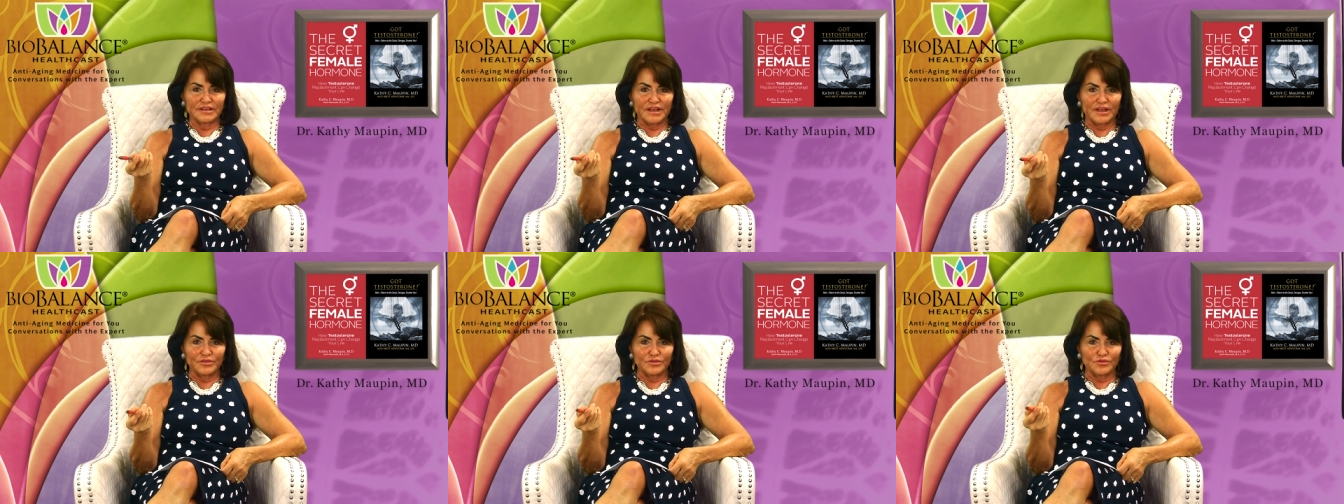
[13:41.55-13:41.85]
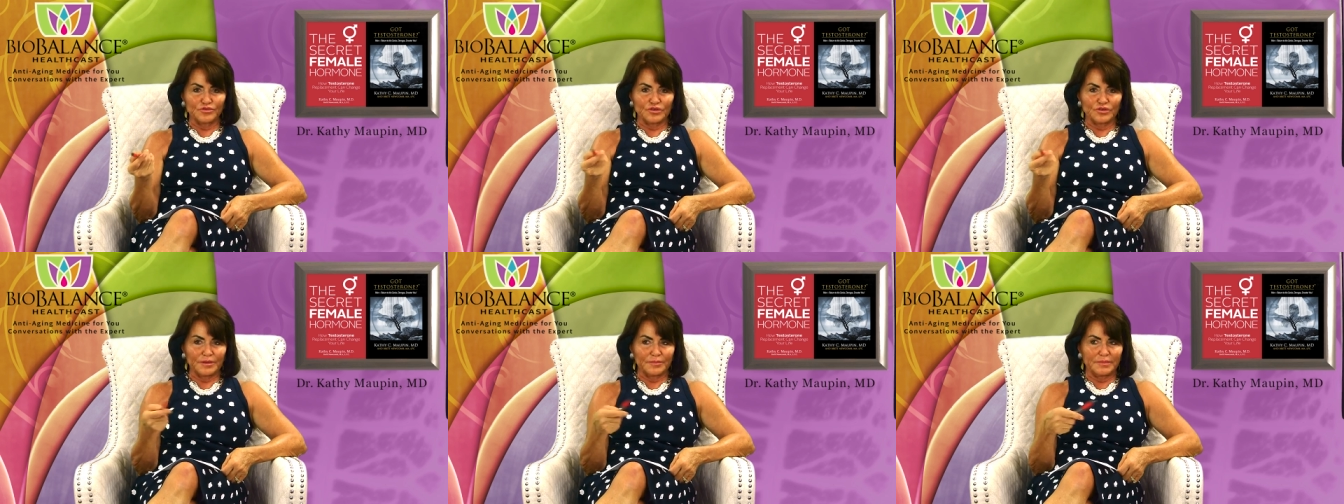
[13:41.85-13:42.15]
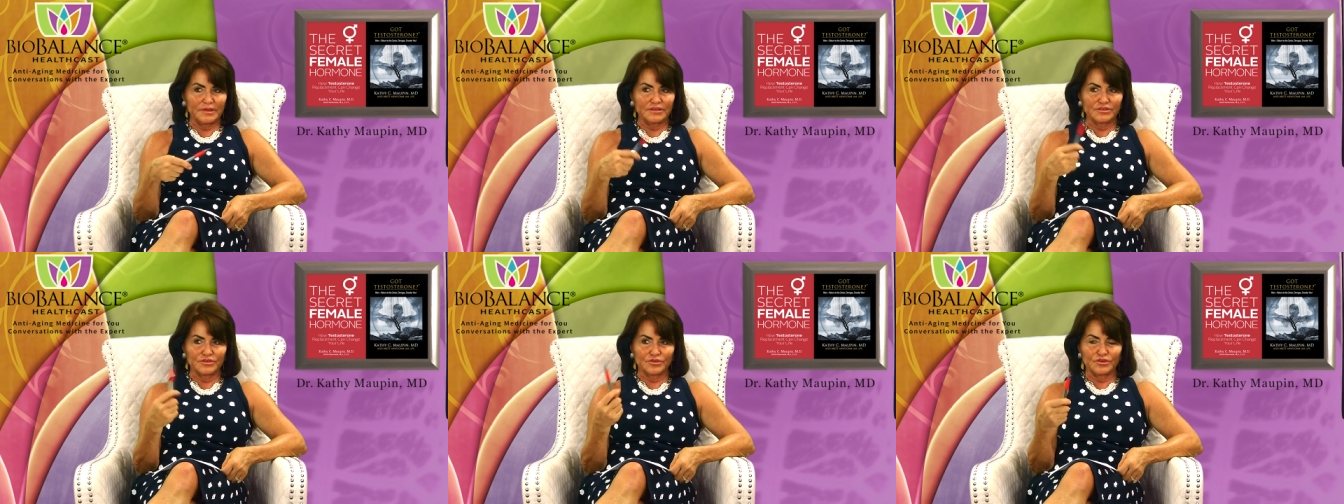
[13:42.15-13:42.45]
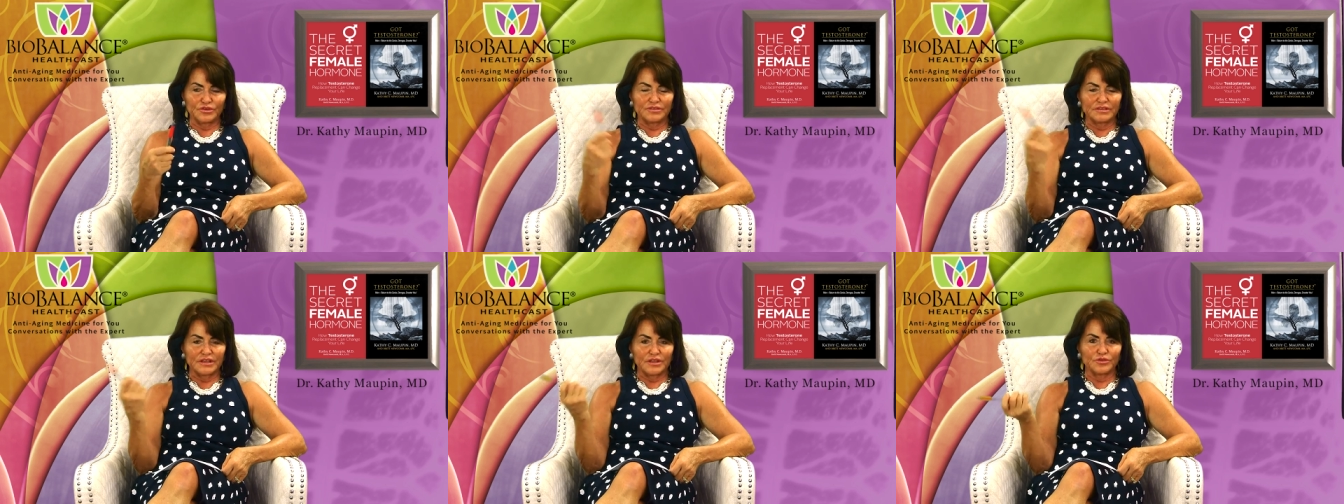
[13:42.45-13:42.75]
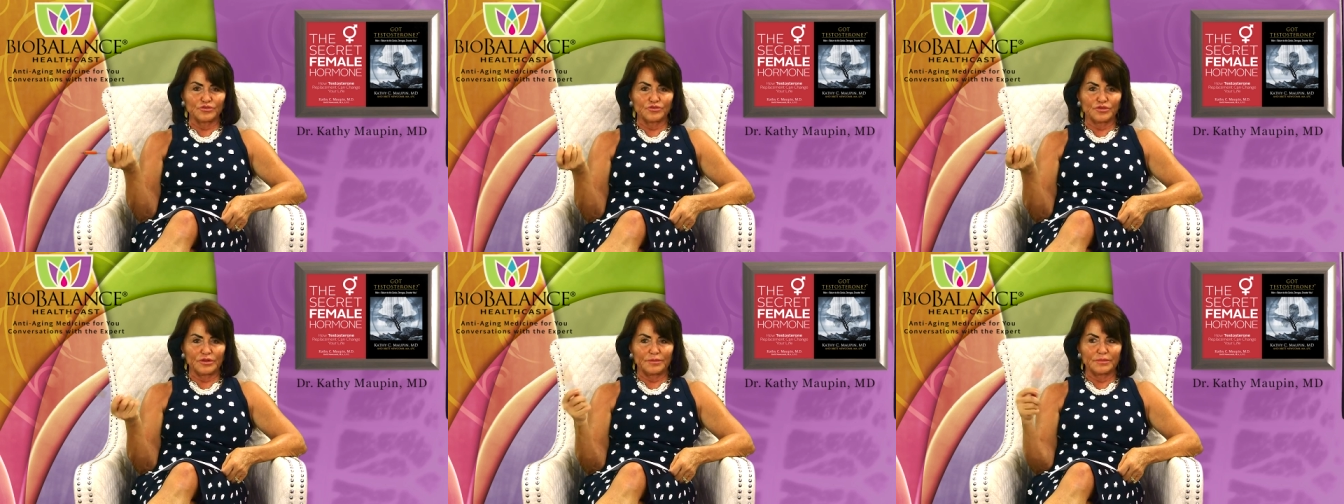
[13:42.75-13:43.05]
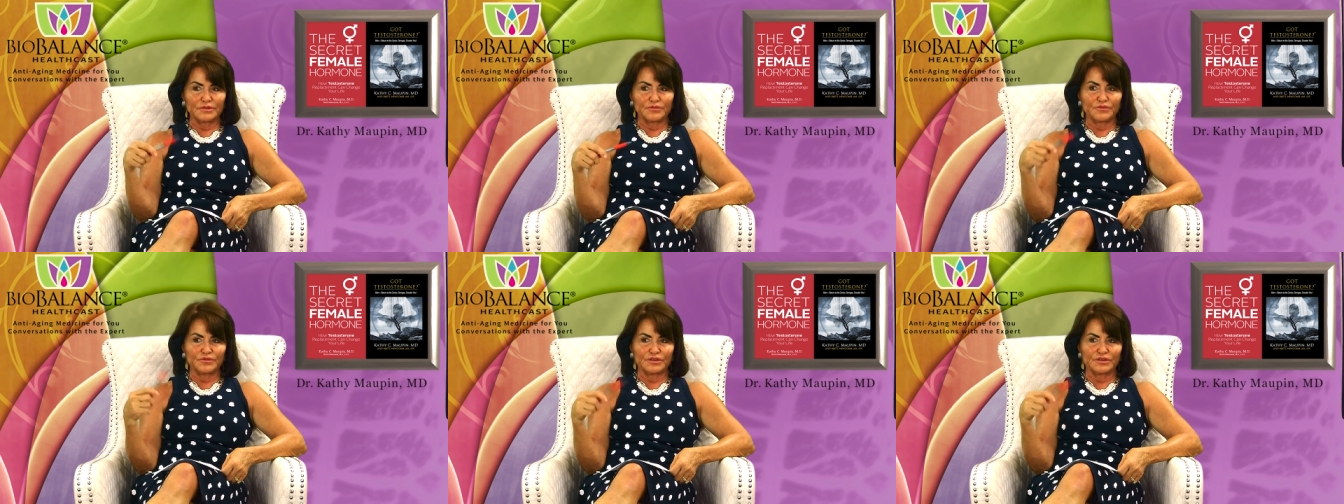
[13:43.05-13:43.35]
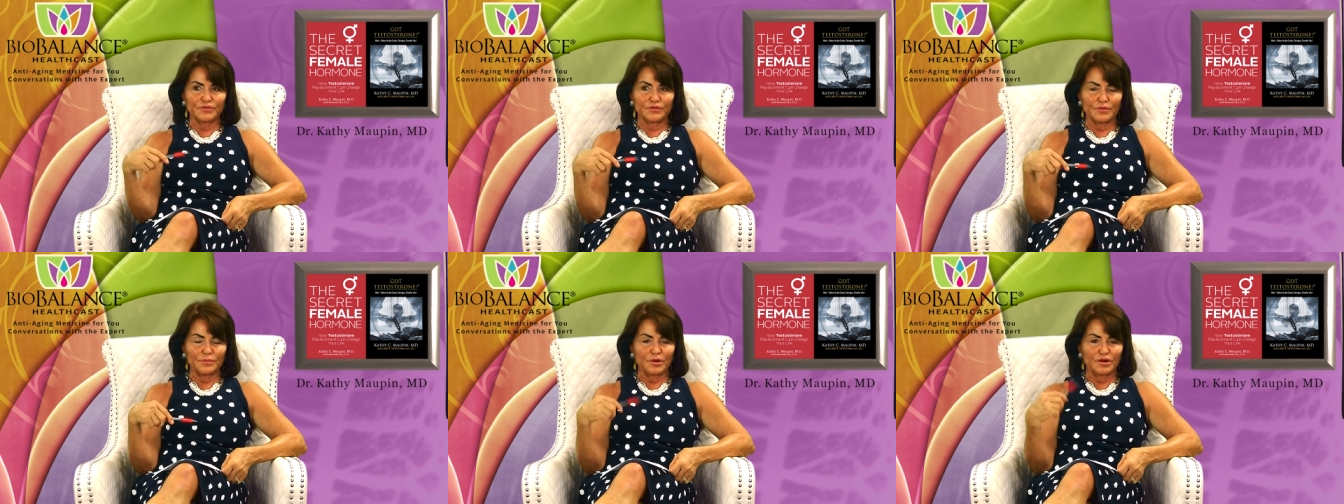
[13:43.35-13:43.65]
to other treatments or use other treatments for
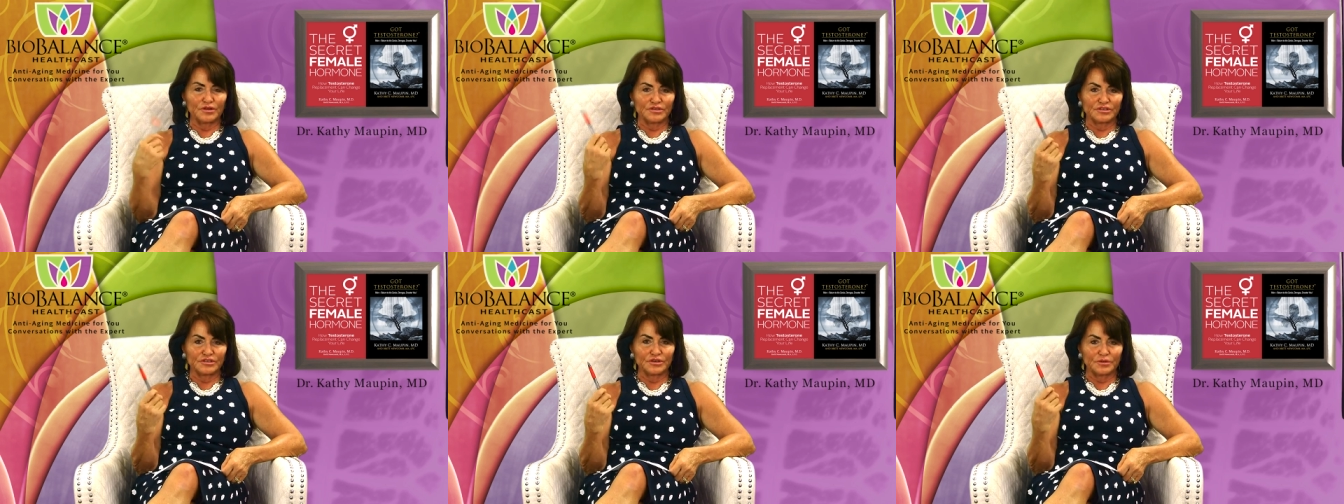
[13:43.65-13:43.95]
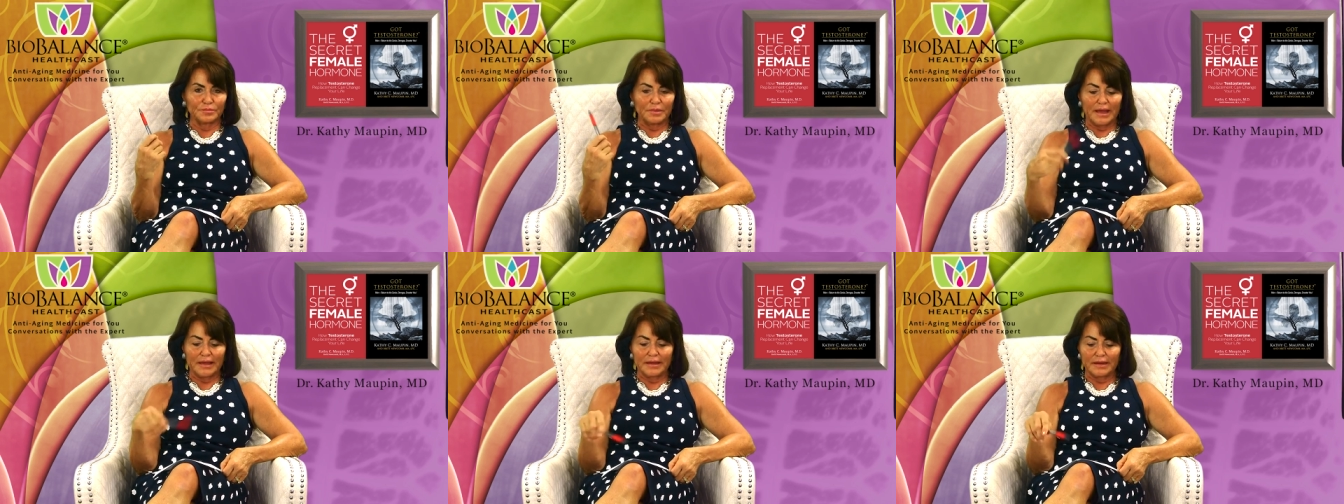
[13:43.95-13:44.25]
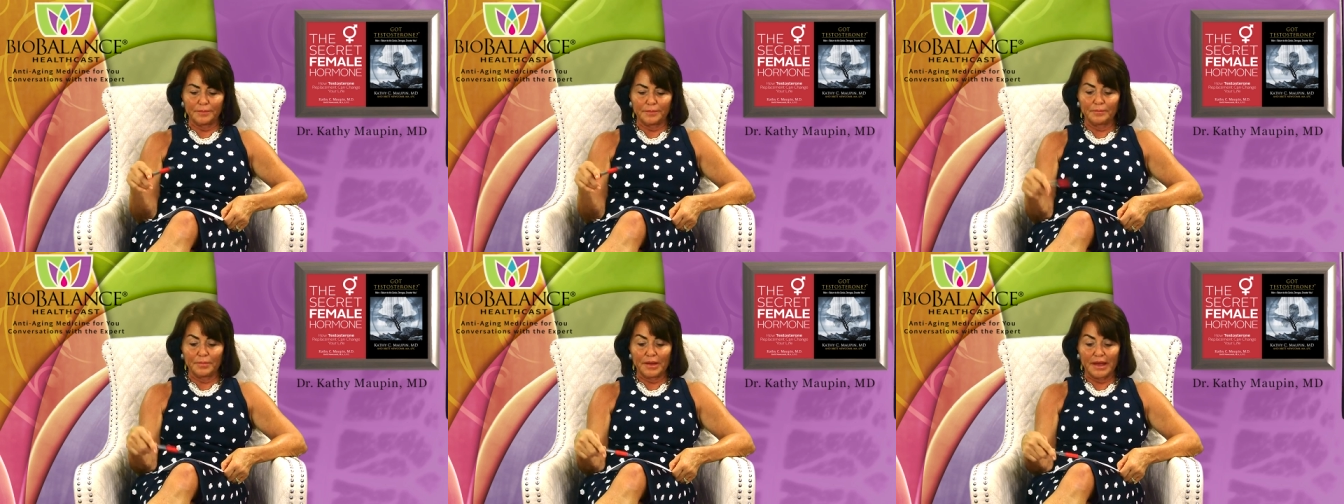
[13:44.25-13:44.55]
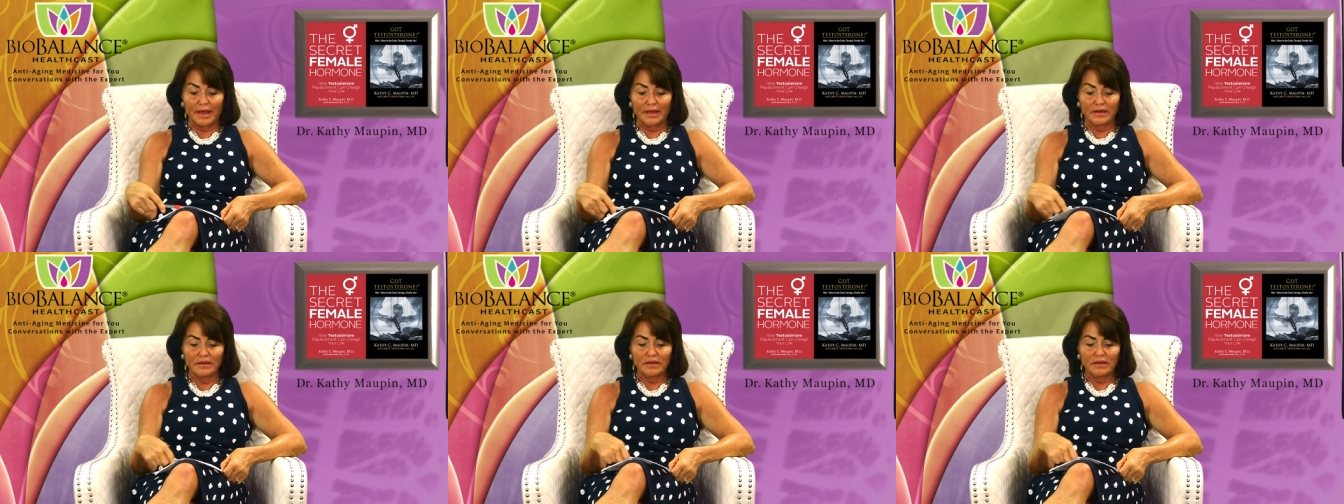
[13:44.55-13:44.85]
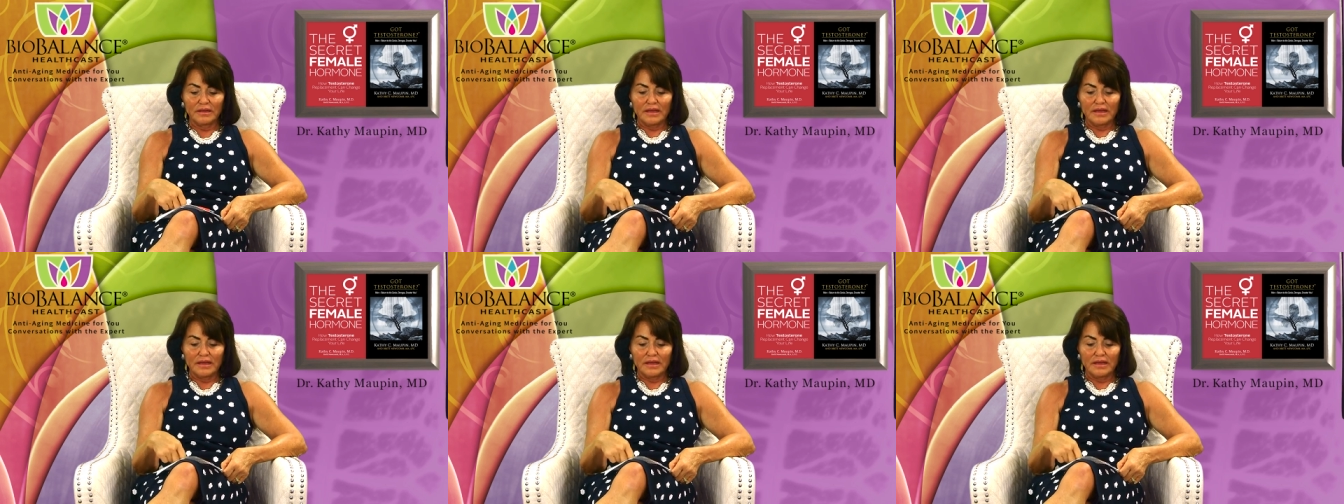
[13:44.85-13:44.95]
different parts of your body, but